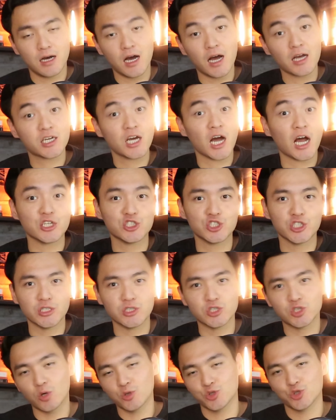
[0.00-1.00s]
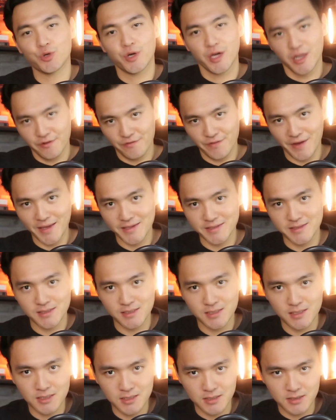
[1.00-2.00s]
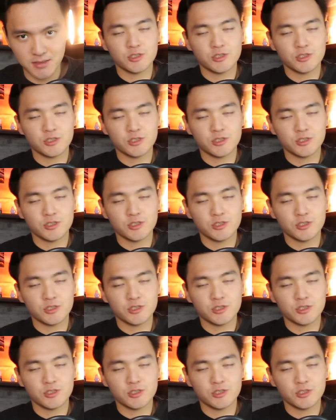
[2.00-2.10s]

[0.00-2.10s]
unconscious social interface.